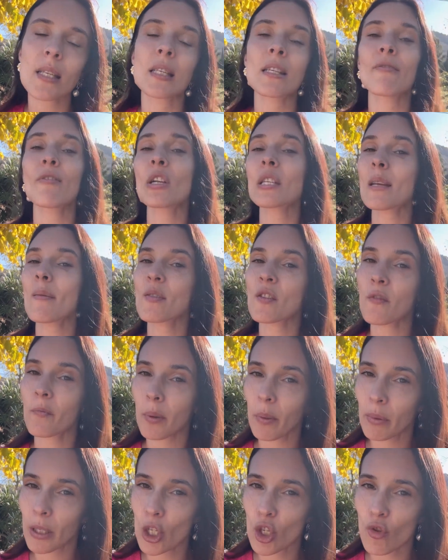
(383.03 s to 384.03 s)
different types of
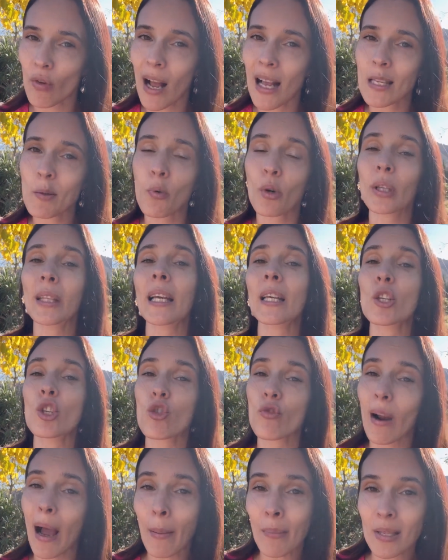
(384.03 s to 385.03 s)
public transport like
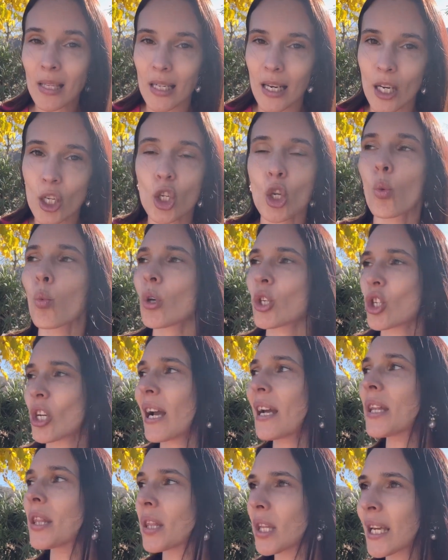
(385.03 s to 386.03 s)
tram station, which
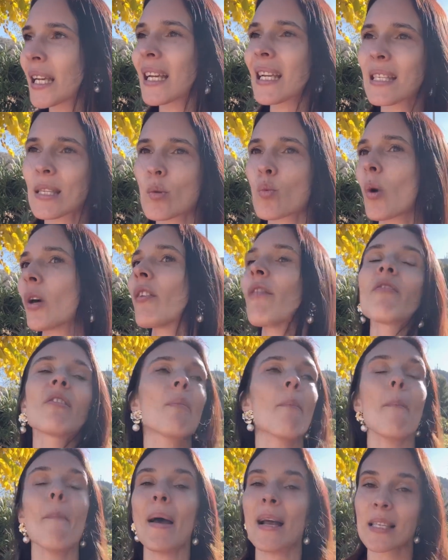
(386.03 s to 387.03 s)
I think it's one of the
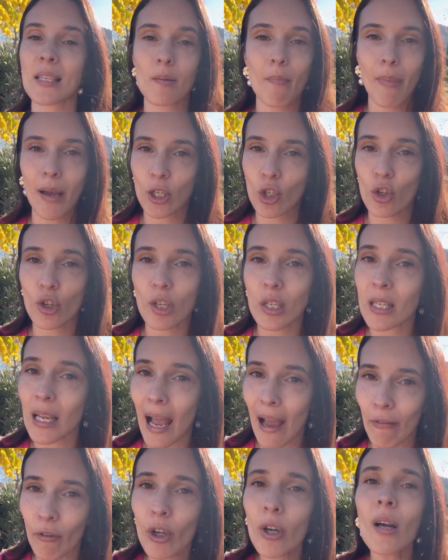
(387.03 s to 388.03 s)
best measures
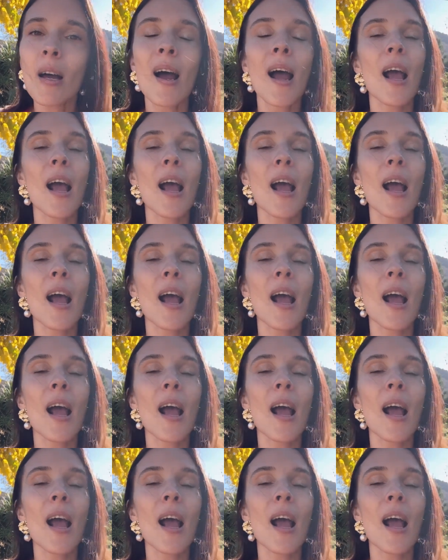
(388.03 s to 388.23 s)
ever.